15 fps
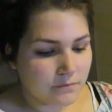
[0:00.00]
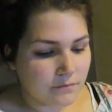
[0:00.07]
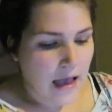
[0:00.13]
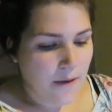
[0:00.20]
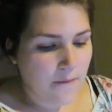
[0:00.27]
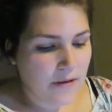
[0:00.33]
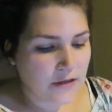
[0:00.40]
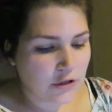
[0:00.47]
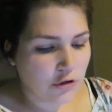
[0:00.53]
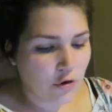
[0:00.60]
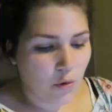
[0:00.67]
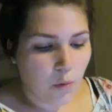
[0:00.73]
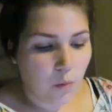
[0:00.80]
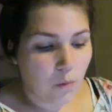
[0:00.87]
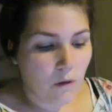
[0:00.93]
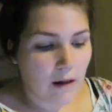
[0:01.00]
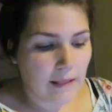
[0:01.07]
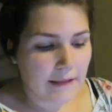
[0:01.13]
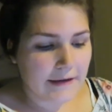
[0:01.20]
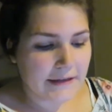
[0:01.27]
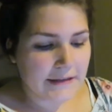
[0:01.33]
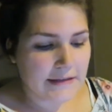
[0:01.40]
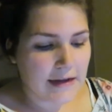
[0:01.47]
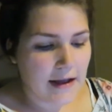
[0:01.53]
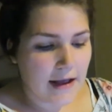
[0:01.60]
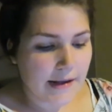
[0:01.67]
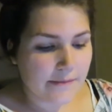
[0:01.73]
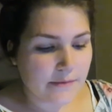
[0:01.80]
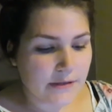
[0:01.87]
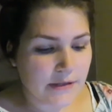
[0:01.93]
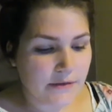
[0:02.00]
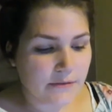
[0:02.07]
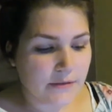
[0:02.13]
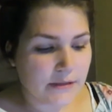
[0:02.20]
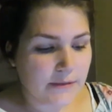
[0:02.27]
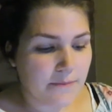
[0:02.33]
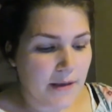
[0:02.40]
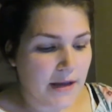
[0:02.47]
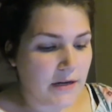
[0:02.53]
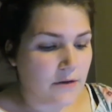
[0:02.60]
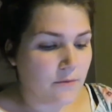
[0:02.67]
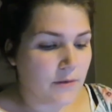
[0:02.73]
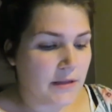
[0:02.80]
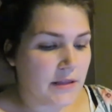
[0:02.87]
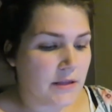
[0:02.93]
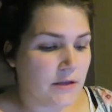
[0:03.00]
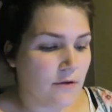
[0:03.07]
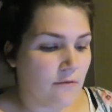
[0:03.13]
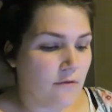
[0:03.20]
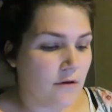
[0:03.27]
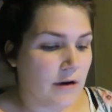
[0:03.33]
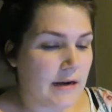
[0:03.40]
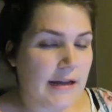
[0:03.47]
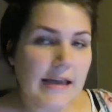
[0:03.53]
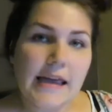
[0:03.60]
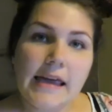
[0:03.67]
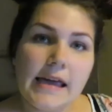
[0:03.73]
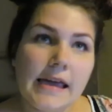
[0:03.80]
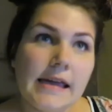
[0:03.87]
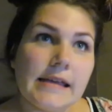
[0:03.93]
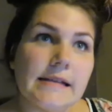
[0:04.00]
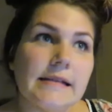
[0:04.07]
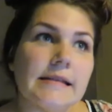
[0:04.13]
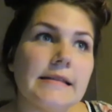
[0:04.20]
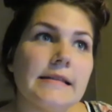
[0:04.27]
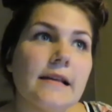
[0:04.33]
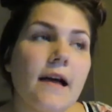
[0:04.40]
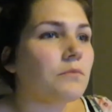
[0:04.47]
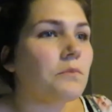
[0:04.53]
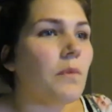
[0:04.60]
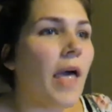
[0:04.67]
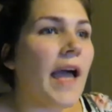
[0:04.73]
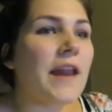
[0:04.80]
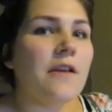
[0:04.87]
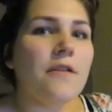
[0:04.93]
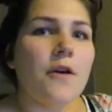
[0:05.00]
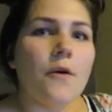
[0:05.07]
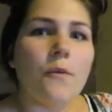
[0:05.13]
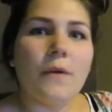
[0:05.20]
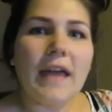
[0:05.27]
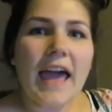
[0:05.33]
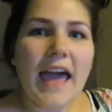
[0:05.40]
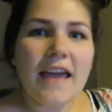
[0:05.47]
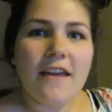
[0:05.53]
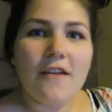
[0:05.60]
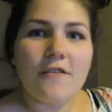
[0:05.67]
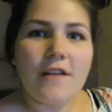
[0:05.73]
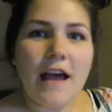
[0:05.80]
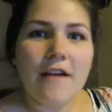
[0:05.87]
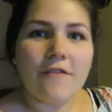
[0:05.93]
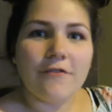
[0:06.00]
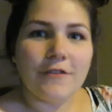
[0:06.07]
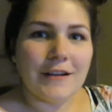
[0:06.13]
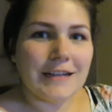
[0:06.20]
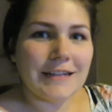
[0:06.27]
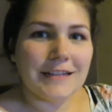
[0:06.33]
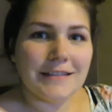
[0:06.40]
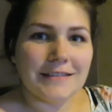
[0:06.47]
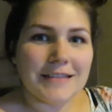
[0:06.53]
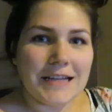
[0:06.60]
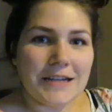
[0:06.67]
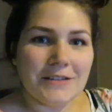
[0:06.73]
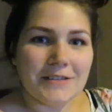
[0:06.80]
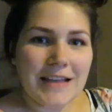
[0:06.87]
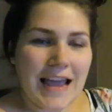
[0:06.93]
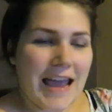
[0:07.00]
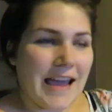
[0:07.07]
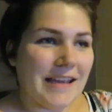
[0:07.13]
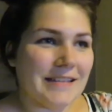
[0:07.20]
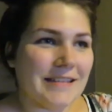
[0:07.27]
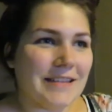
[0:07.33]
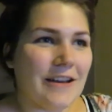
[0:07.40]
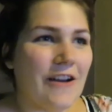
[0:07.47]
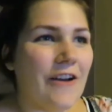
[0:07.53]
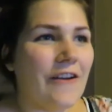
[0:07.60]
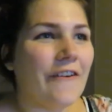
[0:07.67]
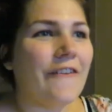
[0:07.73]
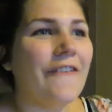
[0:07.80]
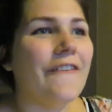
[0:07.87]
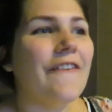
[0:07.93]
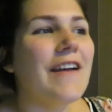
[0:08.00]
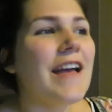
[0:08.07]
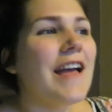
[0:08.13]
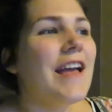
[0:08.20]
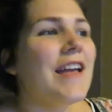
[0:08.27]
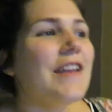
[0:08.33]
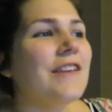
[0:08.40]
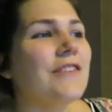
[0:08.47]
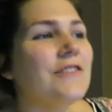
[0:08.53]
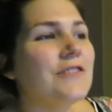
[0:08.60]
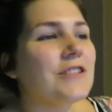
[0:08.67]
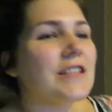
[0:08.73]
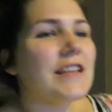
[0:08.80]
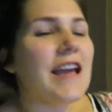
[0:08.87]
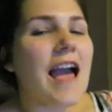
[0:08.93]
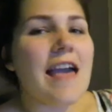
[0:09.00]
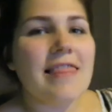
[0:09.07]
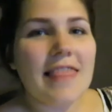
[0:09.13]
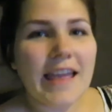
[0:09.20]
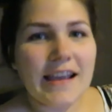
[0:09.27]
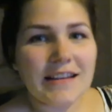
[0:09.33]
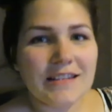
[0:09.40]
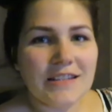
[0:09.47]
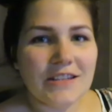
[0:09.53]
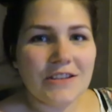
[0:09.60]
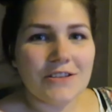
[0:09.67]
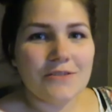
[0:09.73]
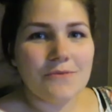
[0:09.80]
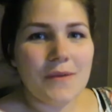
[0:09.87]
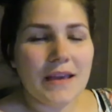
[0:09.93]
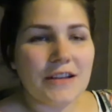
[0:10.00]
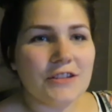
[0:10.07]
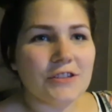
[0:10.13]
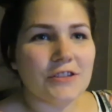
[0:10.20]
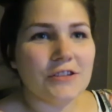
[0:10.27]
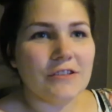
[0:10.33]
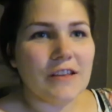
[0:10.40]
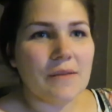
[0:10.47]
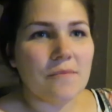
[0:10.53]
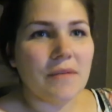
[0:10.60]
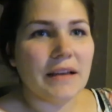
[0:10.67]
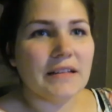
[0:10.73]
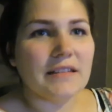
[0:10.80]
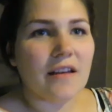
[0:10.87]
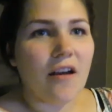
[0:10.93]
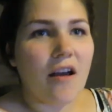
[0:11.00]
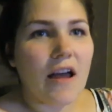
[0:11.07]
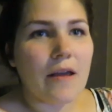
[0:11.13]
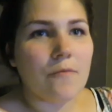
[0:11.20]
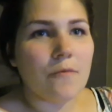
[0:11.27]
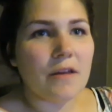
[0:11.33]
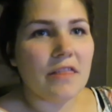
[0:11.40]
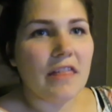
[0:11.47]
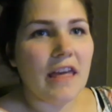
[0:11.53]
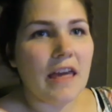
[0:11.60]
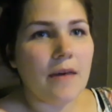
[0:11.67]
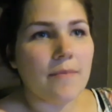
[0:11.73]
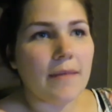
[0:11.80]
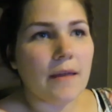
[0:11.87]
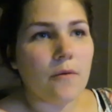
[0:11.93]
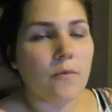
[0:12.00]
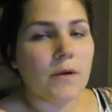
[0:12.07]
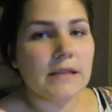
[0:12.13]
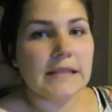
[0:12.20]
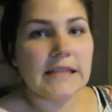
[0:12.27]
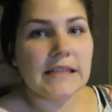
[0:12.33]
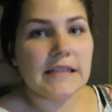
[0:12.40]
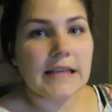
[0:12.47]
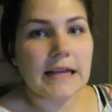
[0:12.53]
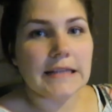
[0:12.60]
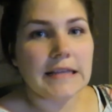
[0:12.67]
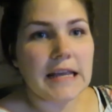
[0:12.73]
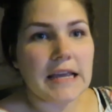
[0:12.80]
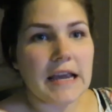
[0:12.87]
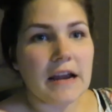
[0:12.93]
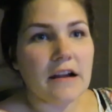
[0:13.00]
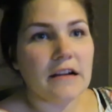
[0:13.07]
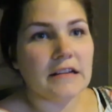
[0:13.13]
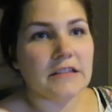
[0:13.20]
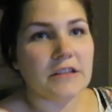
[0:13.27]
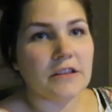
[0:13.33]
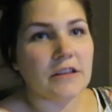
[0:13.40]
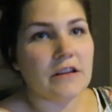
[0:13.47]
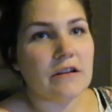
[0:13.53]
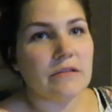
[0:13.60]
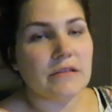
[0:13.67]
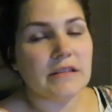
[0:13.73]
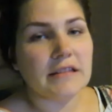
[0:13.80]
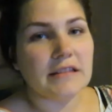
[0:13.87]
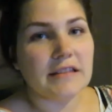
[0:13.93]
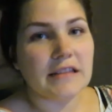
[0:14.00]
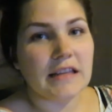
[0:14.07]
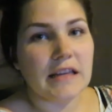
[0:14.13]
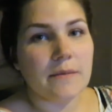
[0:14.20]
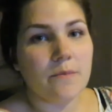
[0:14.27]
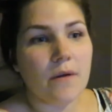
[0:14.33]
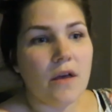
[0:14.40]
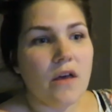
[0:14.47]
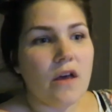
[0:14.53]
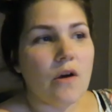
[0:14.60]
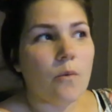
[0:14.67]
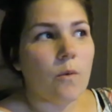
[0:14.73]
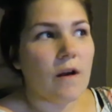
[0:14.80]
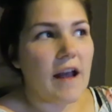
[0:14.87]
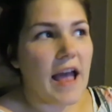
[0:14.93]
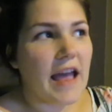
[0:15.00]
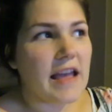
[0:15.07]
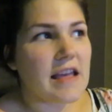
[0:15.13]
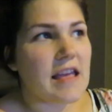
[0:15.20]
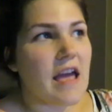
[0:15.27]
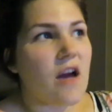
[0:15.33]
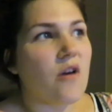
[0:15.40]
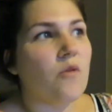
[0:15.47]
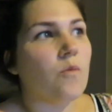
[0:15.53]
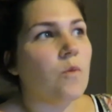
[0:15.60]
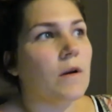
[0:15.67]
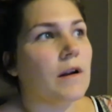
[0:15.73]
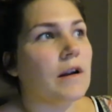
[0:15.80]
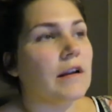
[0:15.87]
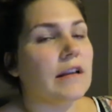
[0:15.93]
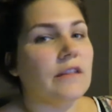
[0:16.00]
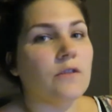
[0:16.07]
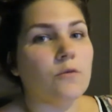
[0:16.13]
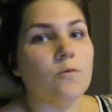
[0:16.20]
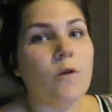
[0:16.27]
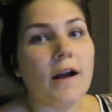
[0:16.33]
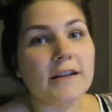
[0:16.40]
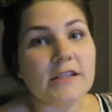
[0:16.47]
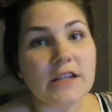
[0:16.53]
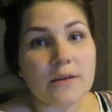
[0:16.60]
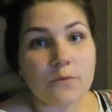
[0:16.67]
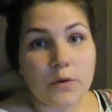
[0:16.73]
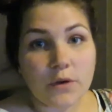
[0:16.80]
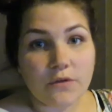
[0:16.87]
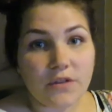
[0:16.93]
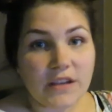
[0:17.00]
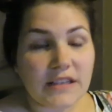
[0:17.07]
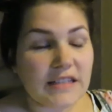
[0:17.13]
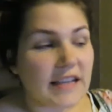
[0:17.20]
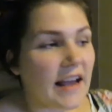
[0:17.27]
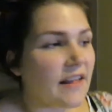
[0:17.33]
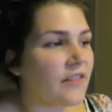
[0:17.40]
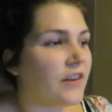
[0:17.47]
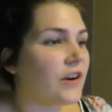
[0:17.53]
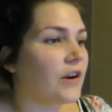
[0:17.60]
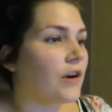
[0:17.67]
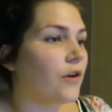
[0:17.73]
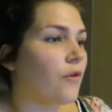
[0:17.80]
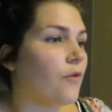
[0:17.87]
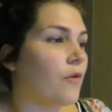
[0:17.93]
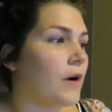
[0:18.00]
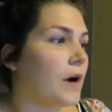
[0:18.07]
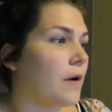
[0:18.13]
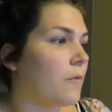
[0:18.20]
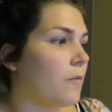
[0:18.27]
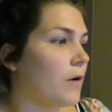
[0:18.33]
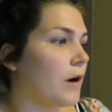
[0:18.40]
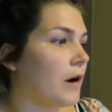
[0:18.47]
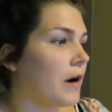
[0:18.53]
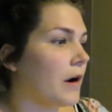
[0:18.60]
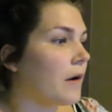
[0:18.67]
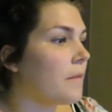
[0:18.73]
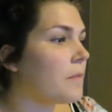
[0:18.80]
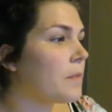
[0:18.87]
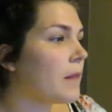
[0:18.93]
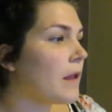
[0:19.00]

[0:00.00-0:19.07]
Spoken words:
How much quality time do you spend with your kids? I don't know, we hang out every single day, so usually I like to make sure that my time with him, like once he's at daycare until he goes to sleep, we're hanging out, we're either watching a movie together or we're